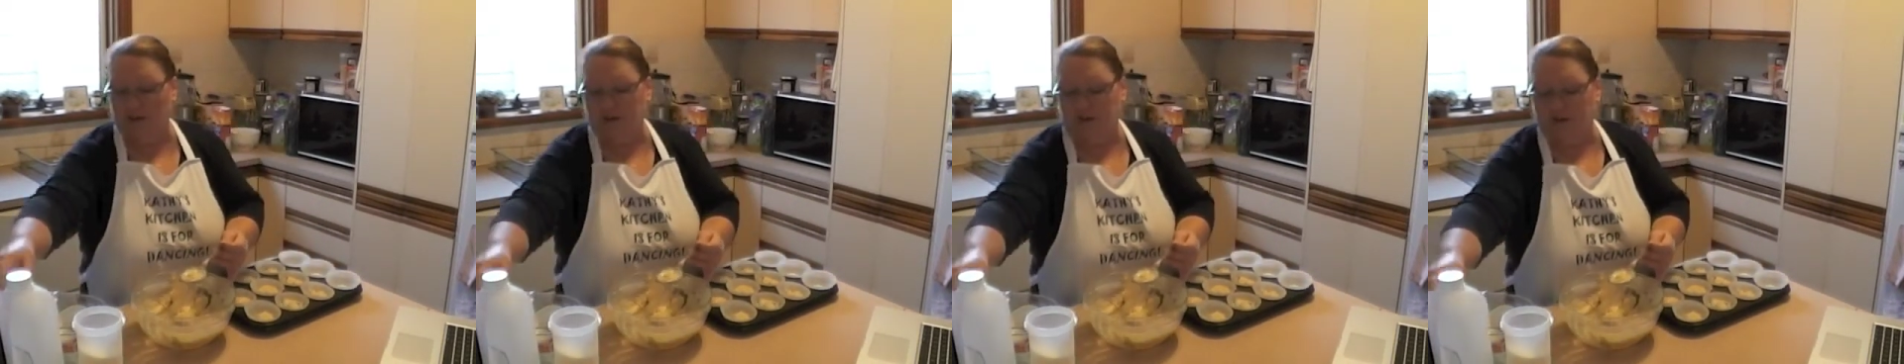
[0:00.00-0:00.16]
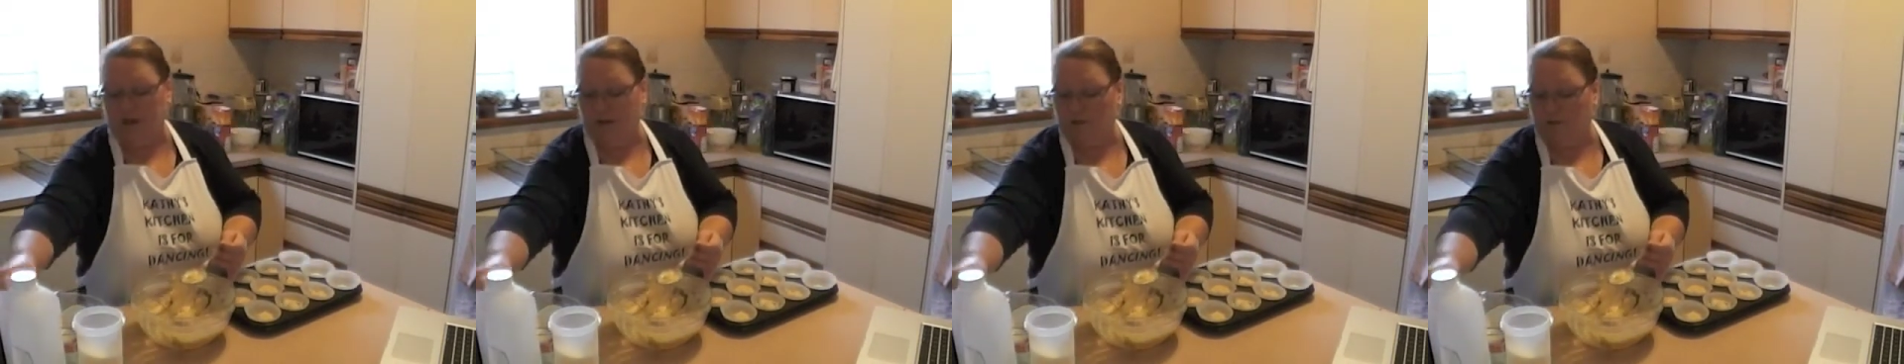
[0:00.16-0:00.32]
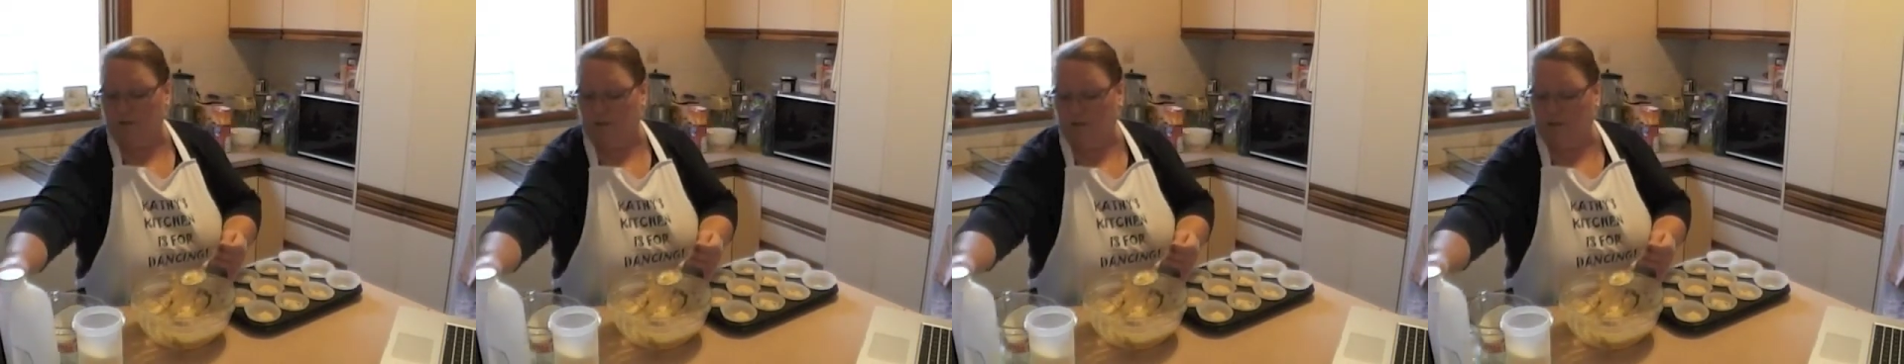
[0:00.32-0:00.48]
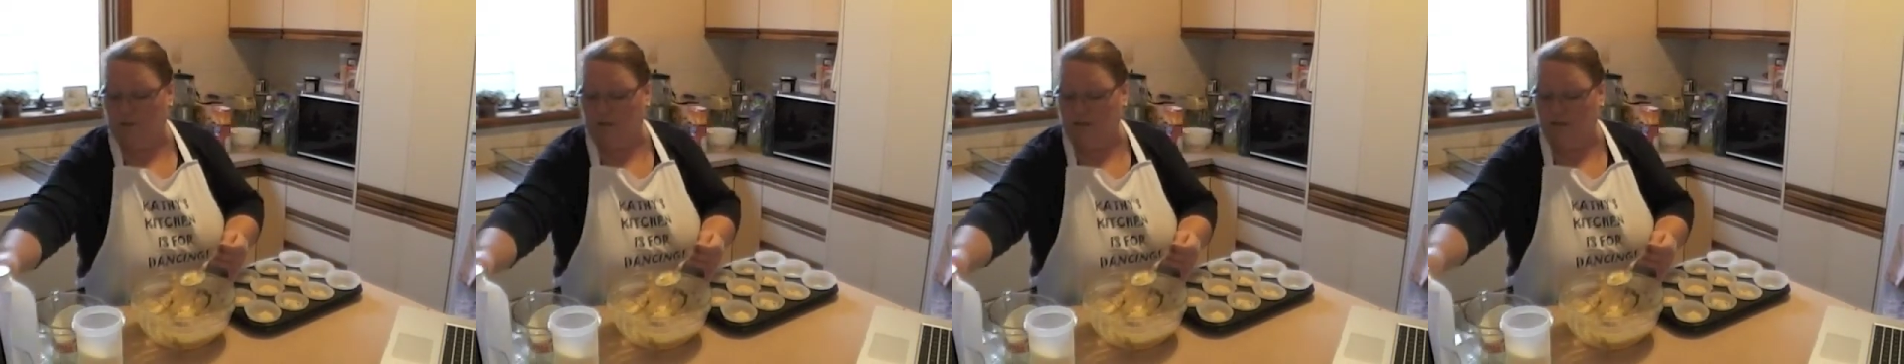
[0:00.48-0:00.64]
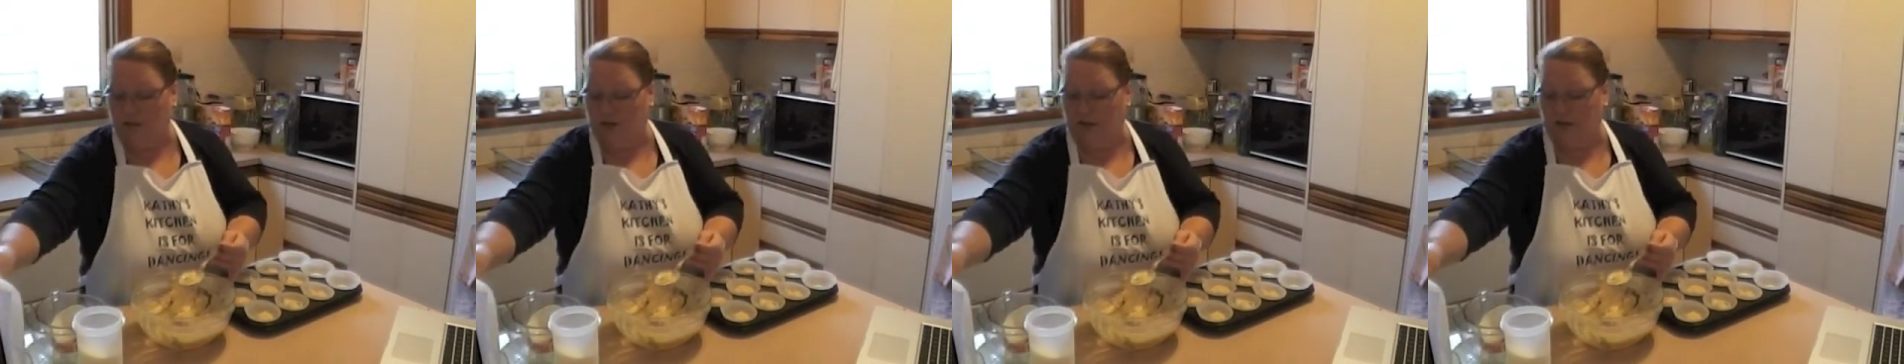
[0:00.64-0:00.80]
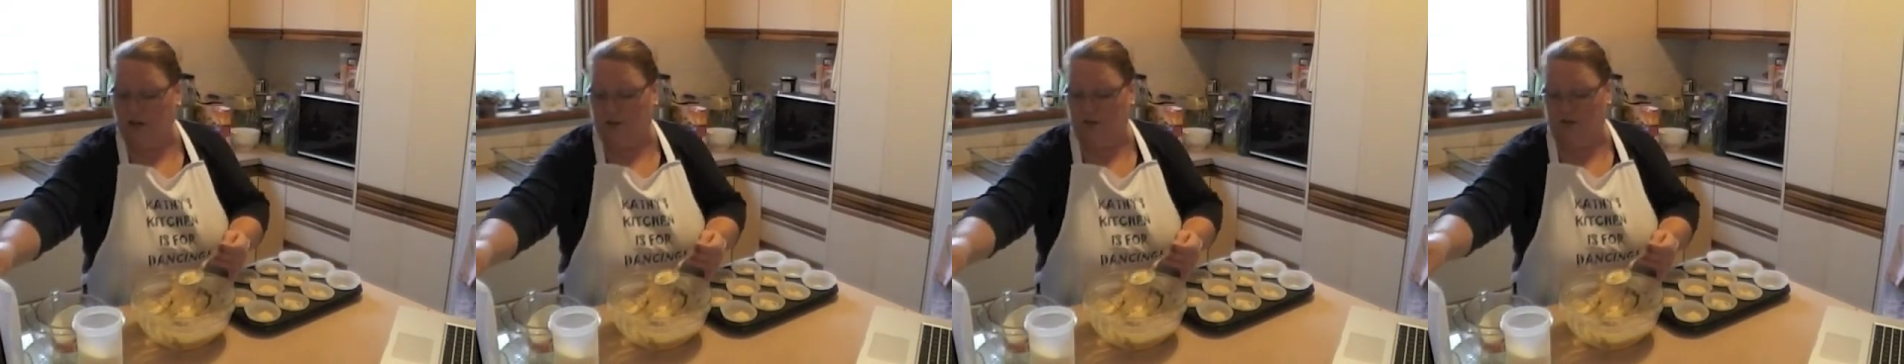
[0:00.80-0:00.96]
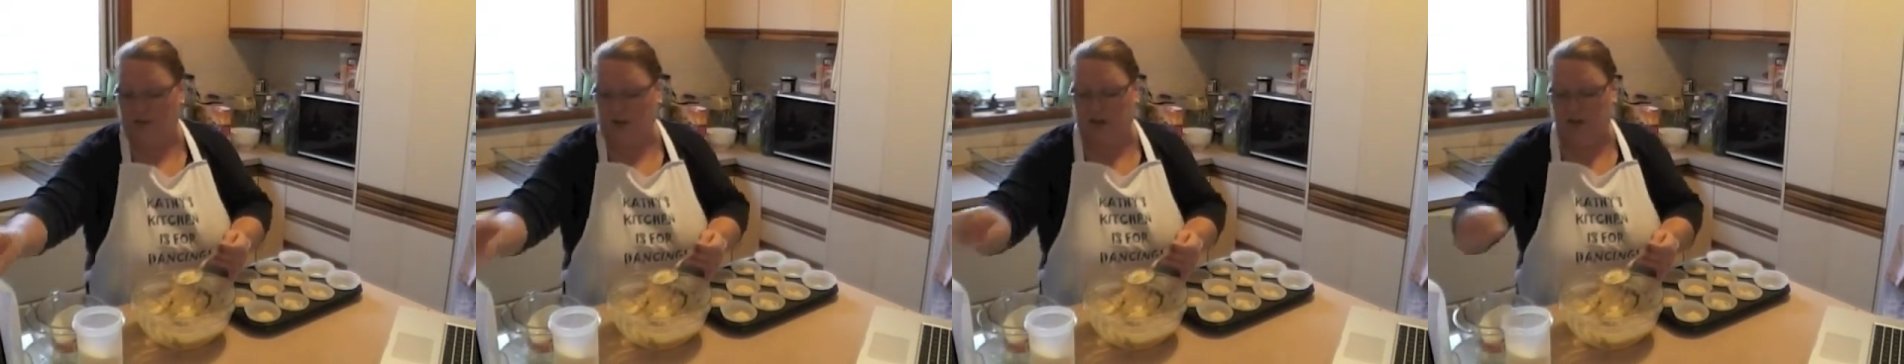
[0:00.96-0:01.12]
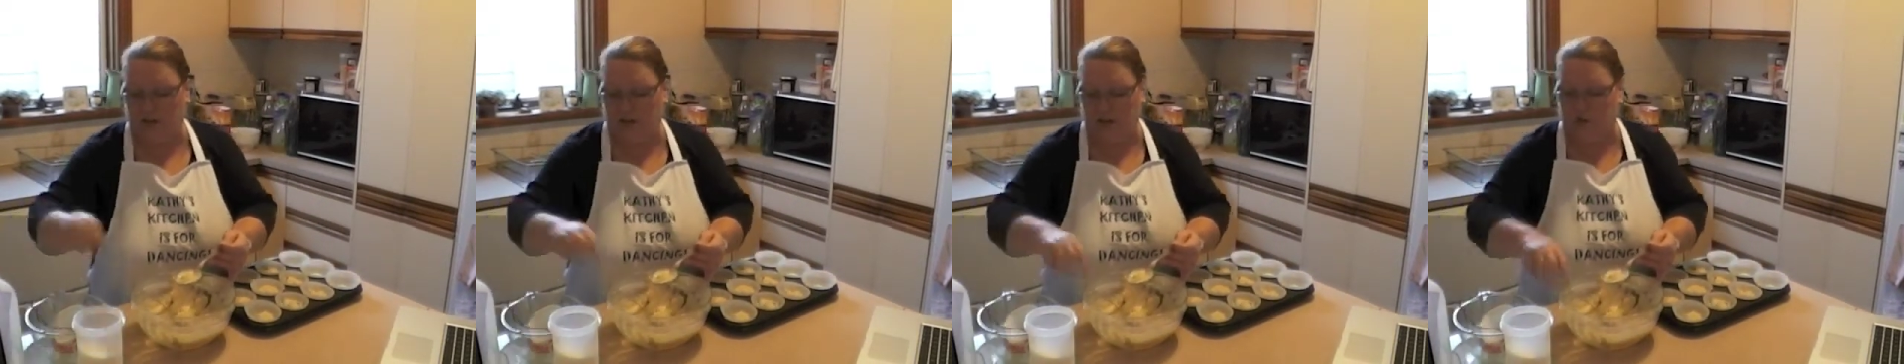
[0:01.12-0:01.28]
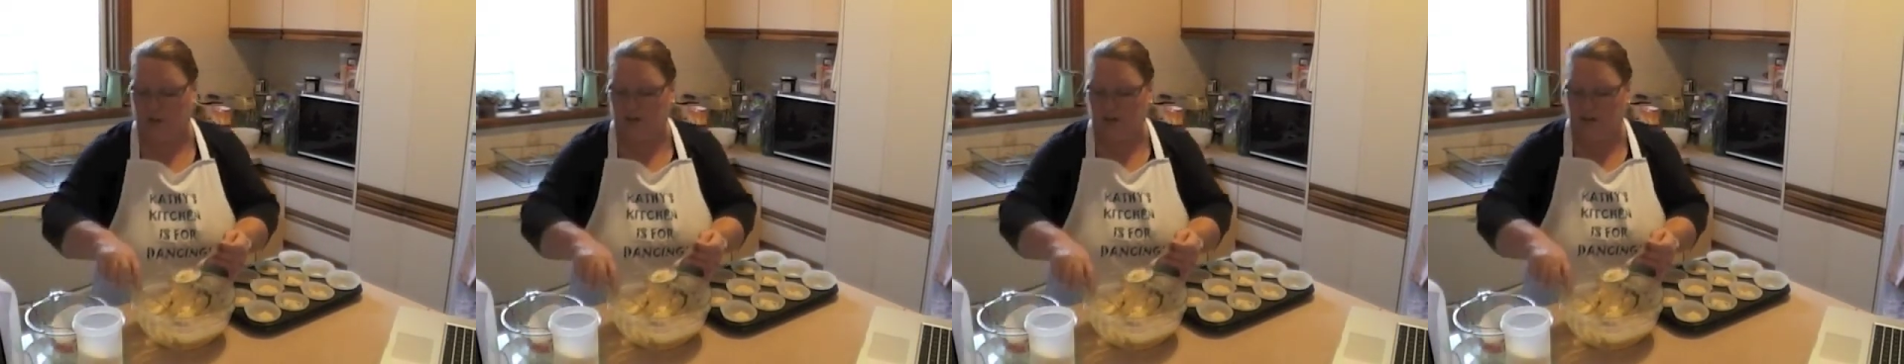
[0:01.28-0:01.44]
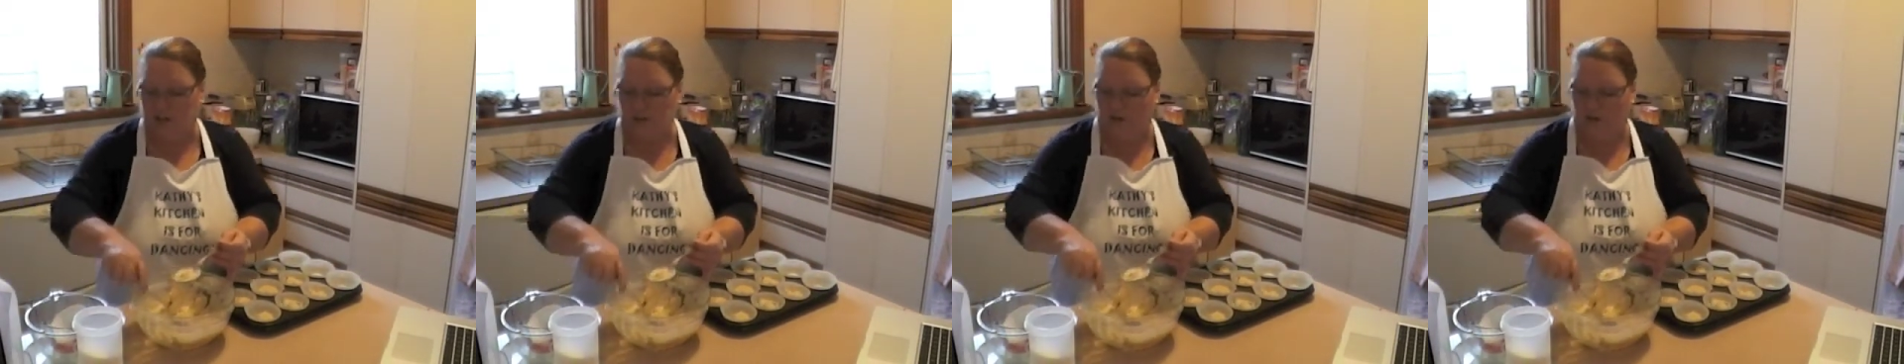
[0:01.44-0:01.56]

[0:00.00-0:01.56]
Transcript: and they'll probably take around 20